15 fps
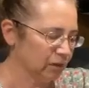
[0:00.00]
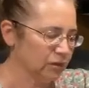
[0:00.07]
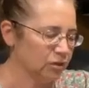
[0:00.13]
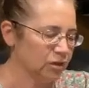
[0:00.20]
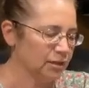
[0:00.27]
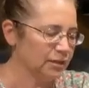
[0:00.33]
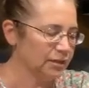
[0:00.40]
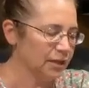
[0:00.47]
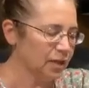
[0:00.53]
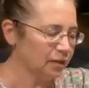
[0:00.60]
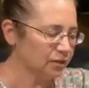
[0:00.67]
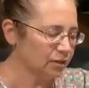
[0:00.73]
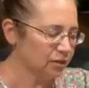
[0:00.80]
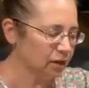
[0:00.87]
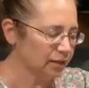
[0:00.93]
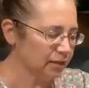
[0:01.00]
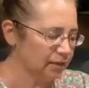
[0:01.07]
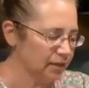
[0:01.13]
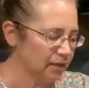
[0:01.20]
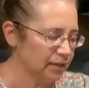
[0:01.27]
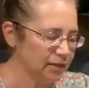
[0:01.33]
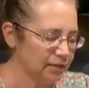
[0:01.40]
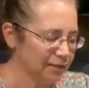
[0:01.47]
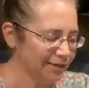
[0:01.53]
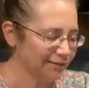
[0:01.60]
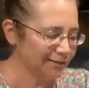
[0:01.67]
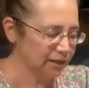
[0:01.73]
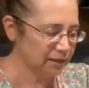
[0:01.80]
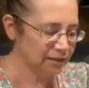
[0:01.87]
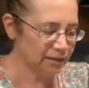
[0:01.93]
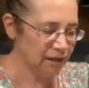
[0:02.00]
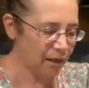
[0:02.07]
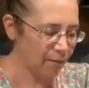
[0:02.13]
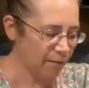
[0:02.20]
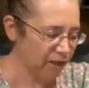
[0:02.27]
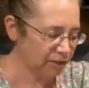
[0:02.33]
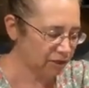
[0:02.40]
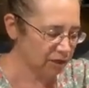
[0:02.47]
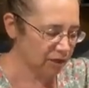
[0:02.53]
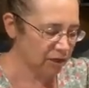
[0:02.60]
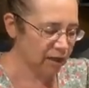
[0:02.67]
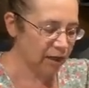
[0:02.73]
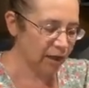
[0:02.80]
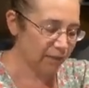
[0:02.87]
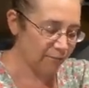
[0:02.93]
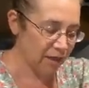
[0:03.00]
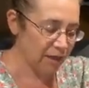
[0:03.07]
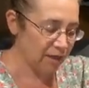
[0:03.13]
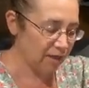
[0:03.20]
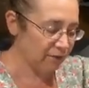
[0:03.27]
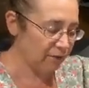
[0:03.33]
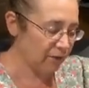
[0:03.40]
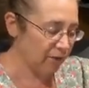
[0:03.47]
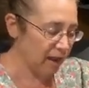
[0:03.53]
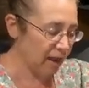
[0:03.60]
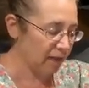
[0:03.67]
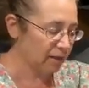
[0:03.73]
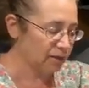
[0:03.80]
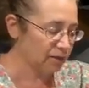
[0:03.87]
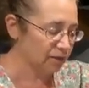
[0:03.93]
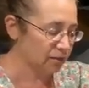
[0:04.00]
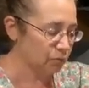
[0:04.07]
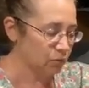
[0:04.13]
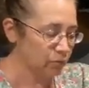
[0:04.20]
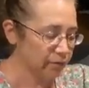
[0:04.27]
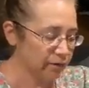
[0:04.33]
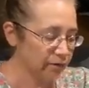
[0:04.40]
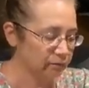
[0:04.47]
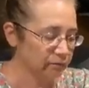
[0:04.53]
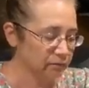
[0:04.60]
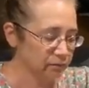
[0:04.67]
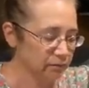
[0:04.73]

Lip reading: So you see how saucy it is? It's not much. I may even add some more